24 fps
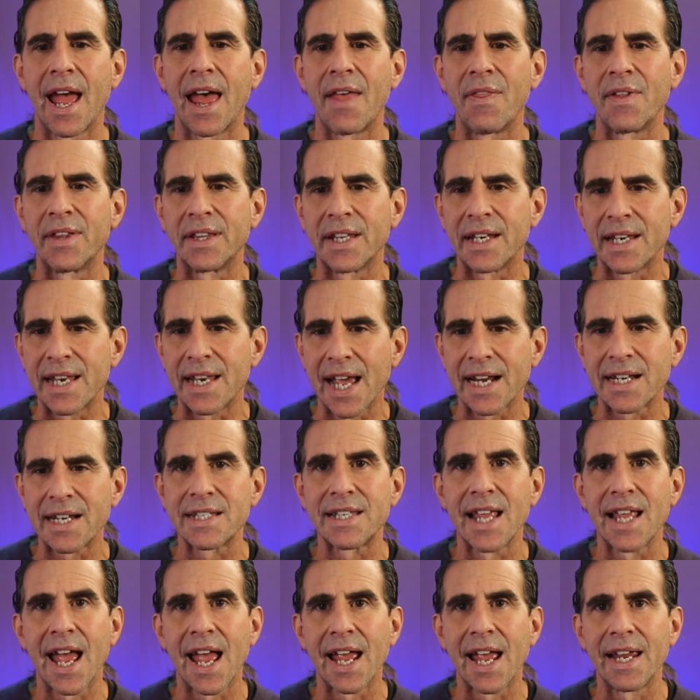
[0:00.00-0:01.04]
and then the
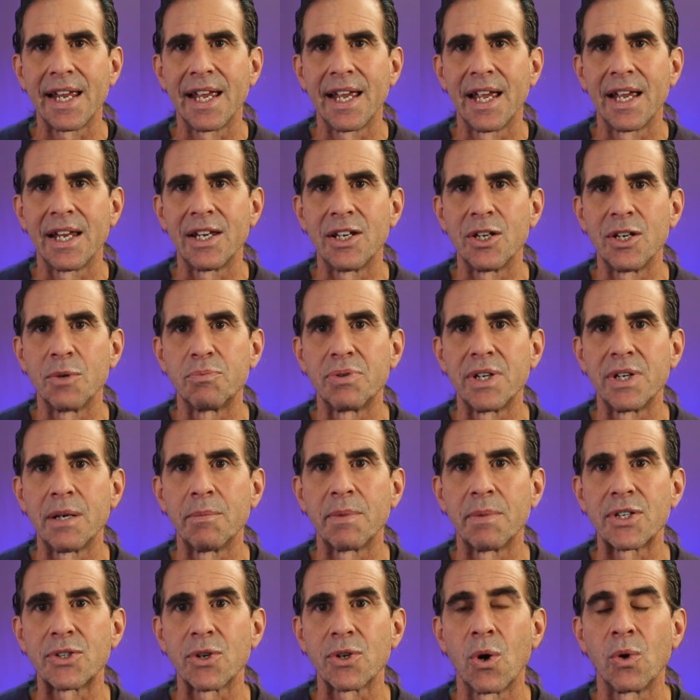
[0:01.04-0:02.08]
next day, you're pretty
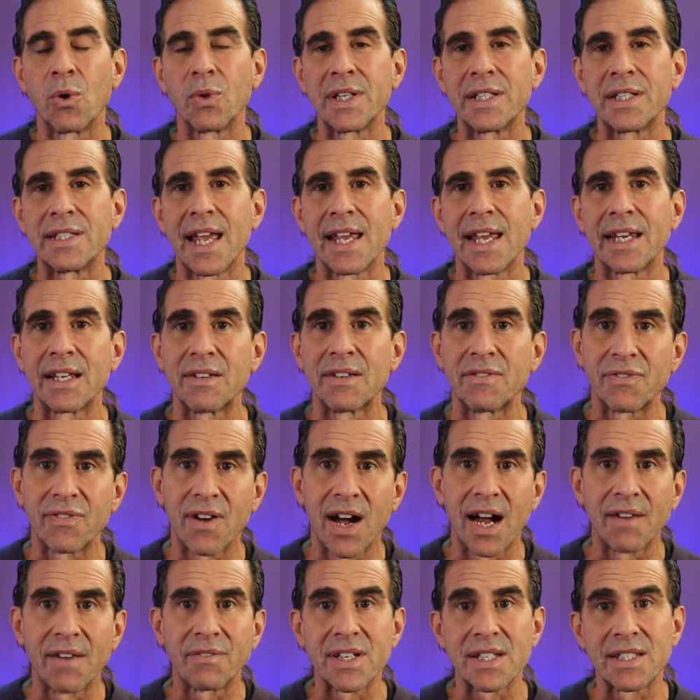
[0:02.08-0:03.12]
much only taking
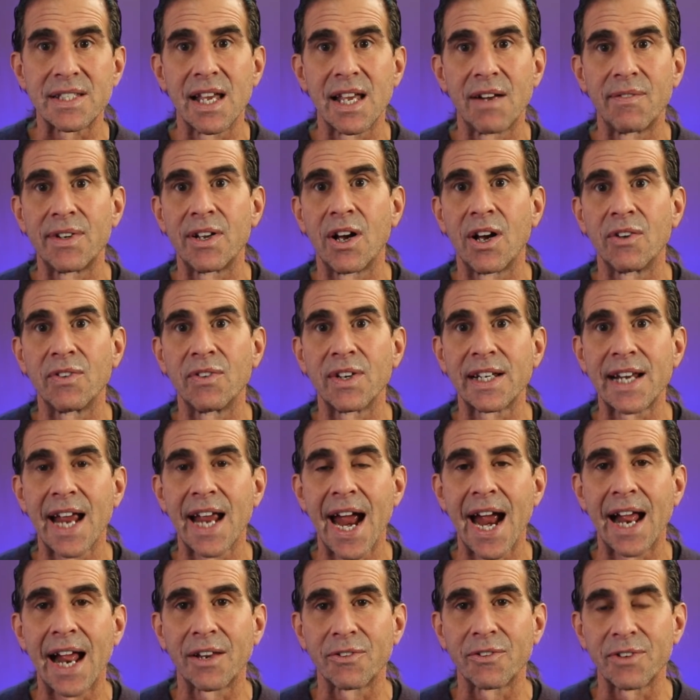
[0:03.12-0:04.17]
500 to 700
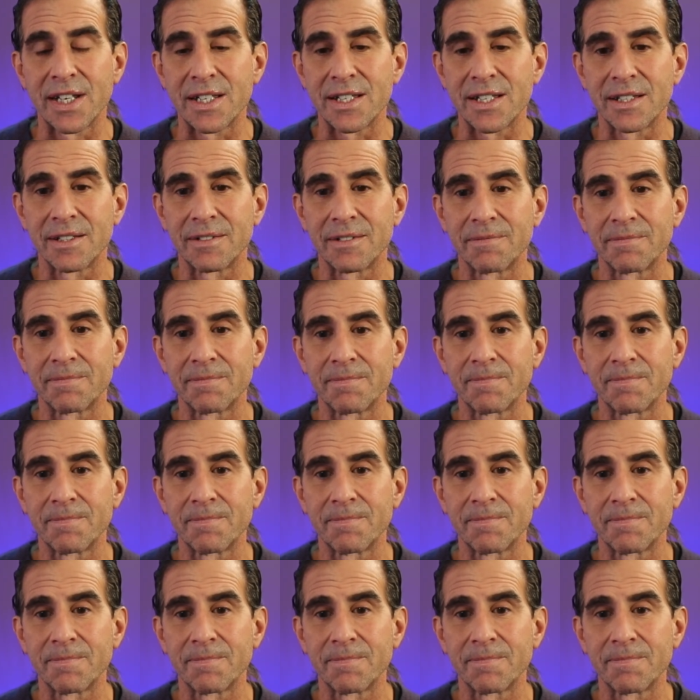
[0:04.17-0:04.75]
calories.